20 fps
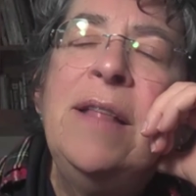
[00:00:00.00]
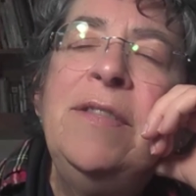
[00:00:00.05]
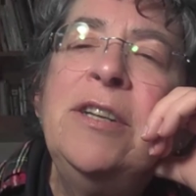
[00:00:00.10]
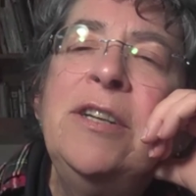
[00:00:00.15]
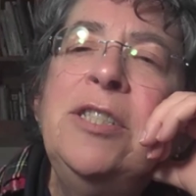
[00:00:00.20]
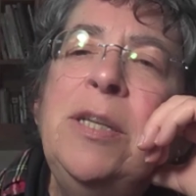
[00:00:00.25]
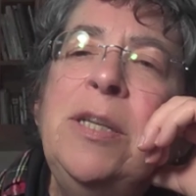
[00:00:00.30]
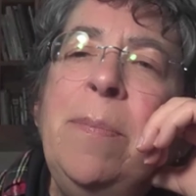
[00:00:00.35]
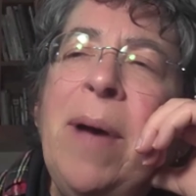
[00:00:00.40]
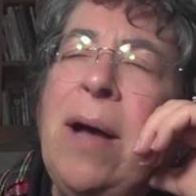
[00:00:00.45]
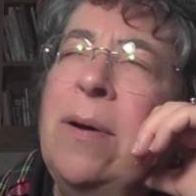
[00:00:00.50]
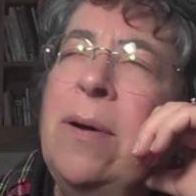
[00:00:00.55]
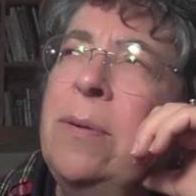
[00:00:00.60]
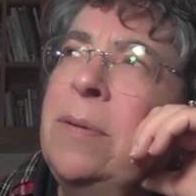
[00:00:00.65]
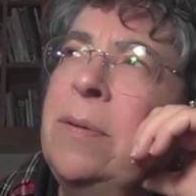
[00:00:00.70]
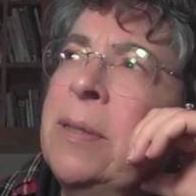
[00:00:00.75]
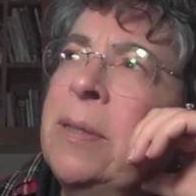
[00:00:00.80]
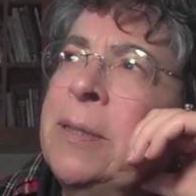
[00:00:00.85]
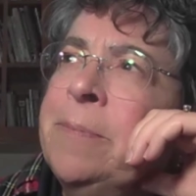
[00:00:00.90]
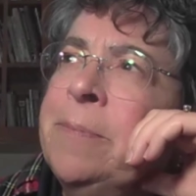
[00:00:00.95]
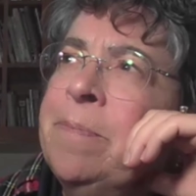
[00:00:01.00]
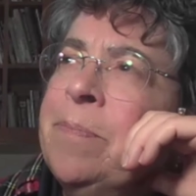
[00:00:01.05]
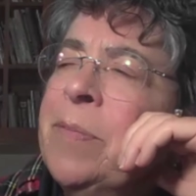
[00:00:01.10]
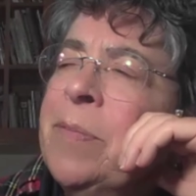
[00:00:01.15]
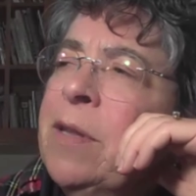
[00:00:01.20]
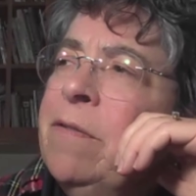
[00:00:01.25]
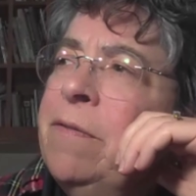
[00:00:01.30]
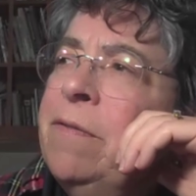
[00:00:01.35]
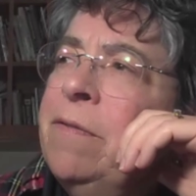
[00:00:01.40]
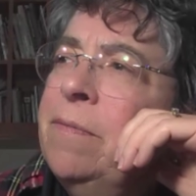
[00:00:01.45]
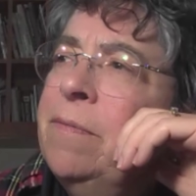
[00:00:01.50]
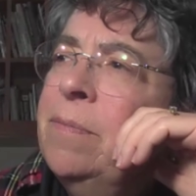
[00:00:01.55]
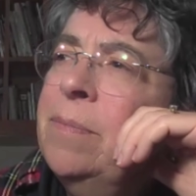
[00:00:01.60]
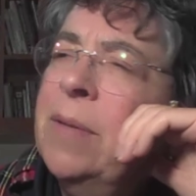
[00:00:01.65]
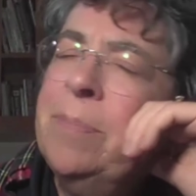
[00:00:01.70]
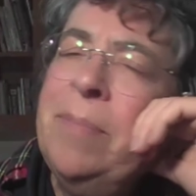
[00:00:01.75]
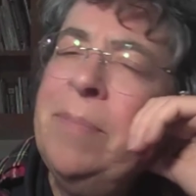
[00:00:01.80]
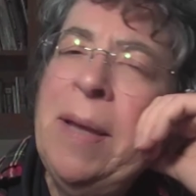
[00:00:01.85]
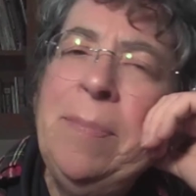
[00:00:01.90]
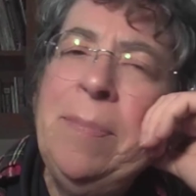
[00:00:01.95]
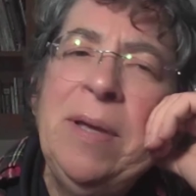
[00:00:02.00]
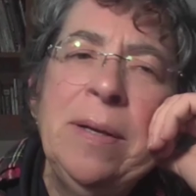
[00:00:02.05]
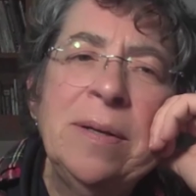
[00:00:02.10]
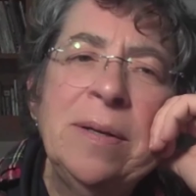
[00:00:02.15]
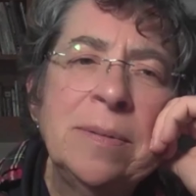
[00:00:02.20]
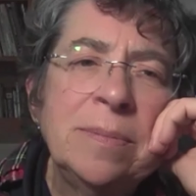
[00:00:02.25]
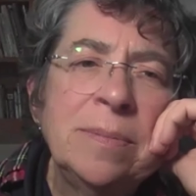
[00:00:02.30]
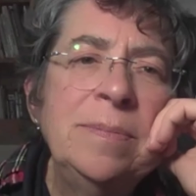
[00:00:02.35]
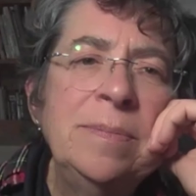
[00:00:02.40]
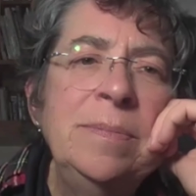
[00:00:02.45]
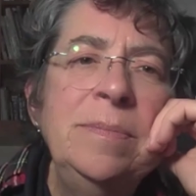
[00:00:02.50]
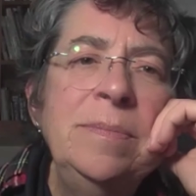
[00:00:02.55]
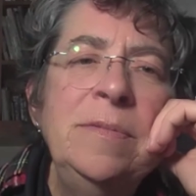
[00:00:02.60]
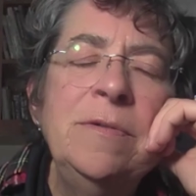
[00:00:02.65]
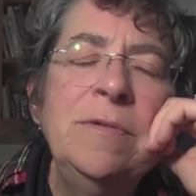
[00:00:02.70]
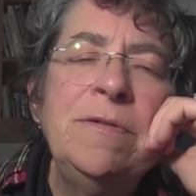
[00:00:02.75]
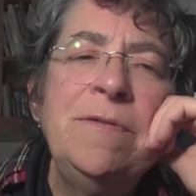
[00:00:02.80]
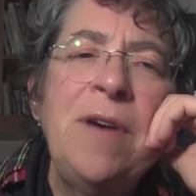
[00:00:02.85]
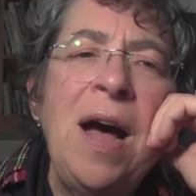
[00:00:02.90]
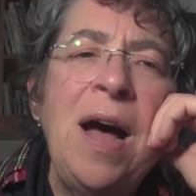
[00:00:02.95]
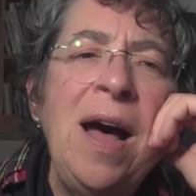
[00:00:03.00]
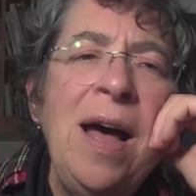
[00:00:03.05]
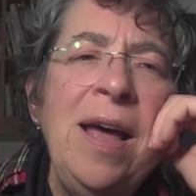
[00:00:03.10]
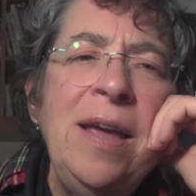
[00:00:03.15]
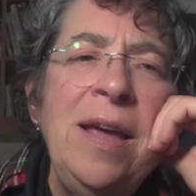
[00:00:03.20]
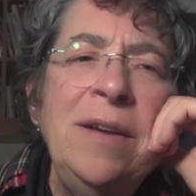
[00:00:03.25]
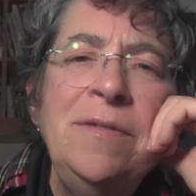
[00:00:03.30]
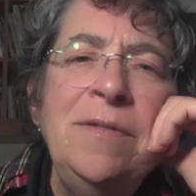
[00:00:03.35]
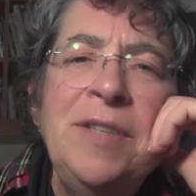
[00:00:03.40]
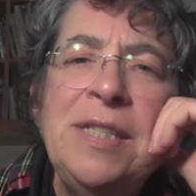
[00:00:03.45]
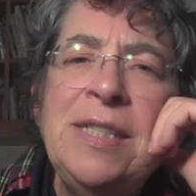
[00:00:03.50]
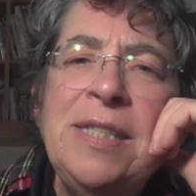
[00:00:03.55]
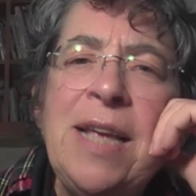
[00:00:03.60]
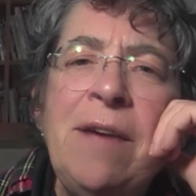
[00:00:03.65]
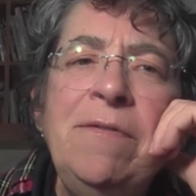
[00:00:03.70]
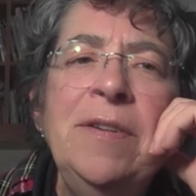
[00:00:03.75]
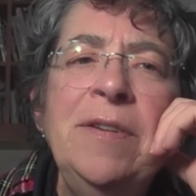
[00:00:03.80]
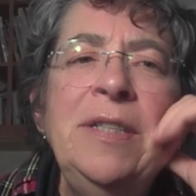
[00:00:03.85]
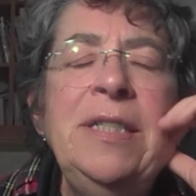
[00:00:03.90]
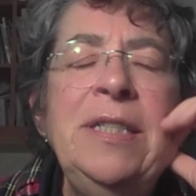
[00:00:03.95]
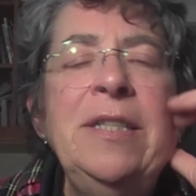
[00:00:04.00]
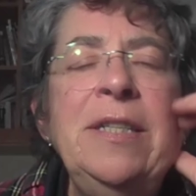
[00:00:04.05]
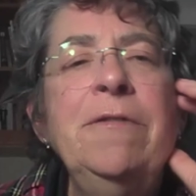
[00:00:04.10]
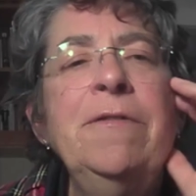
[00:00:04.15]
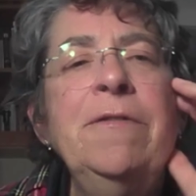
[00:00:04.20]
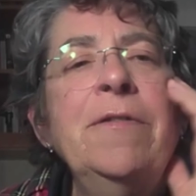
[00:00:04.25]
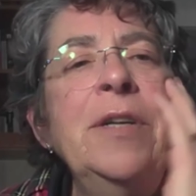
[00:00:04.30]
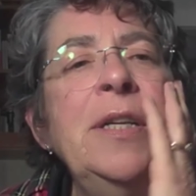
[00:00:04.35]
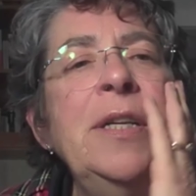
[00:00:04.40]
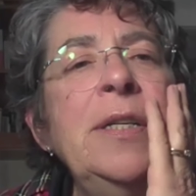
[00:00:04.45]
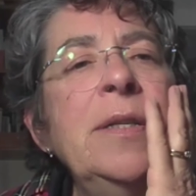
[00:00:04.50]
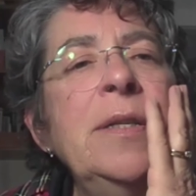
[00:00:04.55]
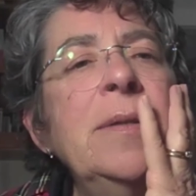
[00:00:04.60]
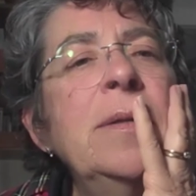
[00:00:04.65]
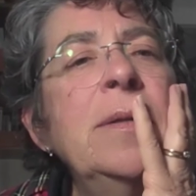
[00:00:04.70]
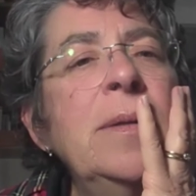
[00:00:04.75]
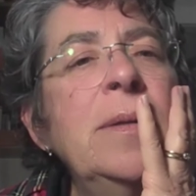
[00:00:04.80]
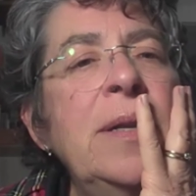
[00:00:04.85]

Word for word: There's about maybe five, seven different